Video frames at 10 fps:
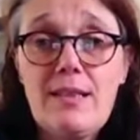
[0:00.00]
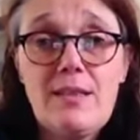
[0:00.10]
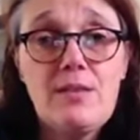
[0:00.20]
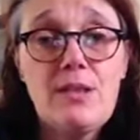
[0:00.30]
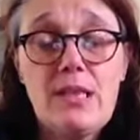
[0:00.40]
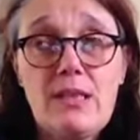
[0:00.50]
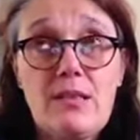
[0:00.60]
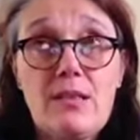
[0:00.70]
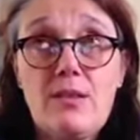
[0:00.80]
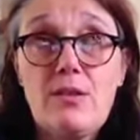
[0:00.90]
He's
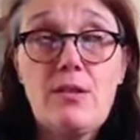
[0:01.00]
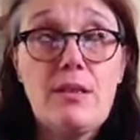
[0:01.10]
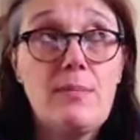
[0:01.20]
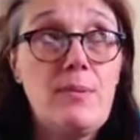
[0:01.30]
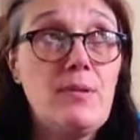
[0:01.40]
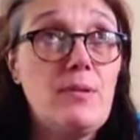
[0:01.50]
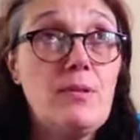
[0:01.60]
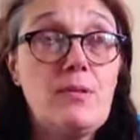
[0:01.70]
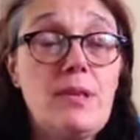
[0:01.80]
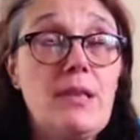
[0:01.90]

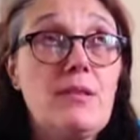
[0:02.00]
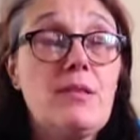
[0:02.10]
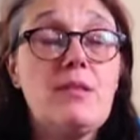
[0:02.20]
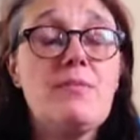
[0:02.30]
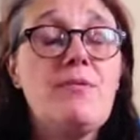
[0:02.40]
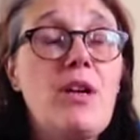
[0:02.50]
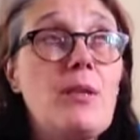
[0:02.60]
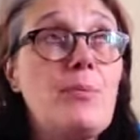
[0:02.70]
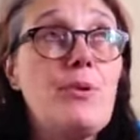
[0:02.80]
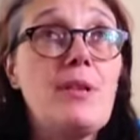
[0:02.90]
incredible, you know, his
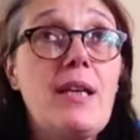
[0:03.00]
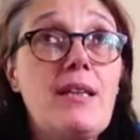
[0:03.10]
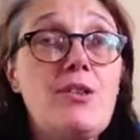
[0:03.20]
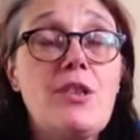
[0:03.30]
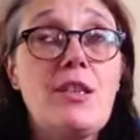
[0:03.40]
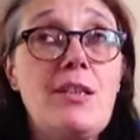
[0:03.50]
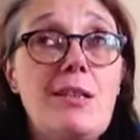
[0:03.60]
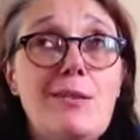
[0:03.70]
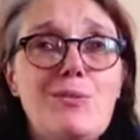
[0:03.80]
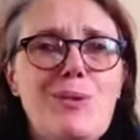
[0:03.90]
vibrant energy.
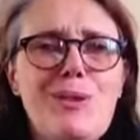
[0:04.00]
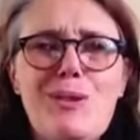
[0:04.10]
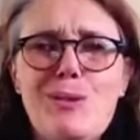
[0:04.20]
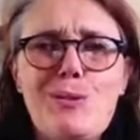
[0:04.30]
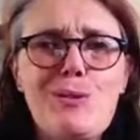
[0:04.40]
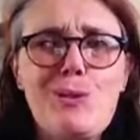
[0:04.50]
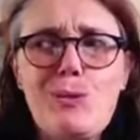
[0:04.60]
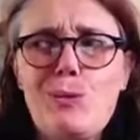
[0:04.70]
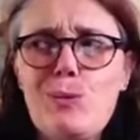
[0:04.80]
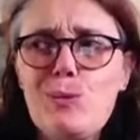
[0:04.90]
He's one of those
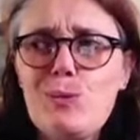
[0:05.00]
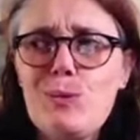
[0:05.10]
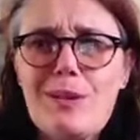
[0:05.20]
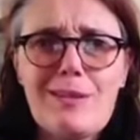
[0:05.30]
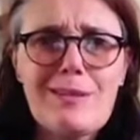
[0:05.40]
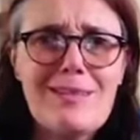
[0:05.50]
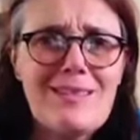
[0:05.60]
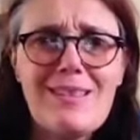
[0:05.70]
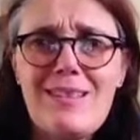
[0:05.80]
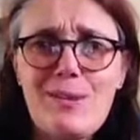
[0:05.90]
too young to
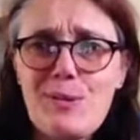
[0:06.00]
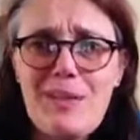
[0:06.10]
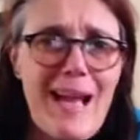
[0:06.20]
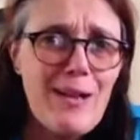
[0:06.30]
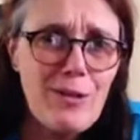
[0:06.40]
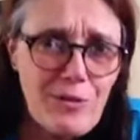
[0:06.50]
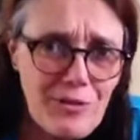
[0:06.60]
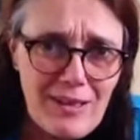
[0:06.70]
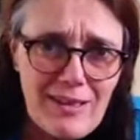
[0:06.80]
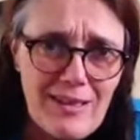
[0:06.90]
die,
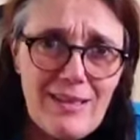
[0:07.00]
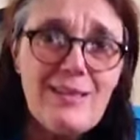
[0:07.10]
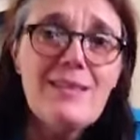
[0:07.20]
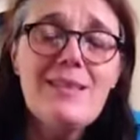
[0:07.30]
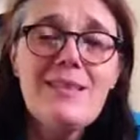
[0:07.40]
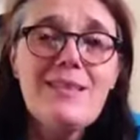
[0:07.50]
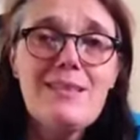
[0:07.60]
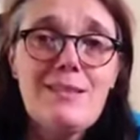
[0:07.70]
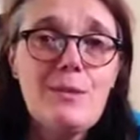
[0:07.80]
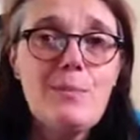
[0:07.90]
healthy,
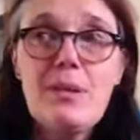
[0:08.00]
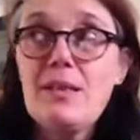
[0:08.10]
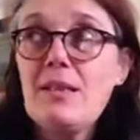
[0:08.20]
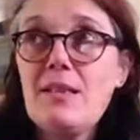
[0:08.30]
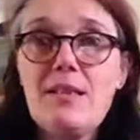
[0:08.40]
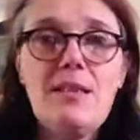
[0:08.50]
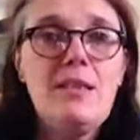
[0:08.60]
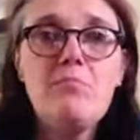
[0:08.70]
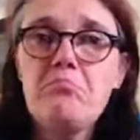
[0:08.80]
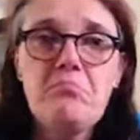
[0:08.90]

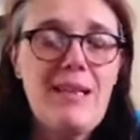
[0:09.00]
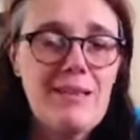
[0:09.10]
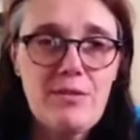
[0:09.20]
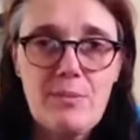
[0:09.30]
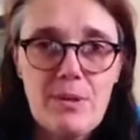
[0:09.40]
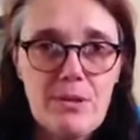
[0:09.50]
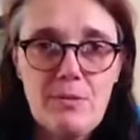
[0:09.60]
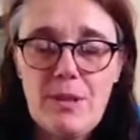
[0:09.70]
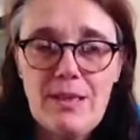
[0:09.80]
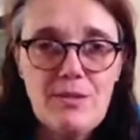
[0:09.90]
completely out of the
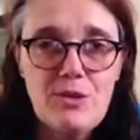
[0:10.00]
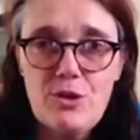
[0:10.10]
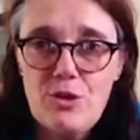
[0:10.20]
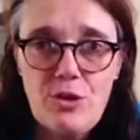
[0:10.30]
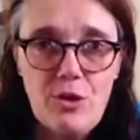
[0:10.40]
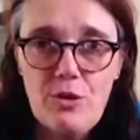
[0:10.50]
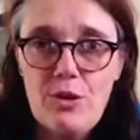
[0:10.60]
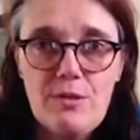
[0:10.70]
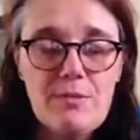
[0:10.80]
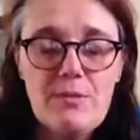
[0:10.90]
blue and
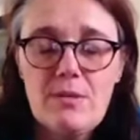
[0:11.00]
shock.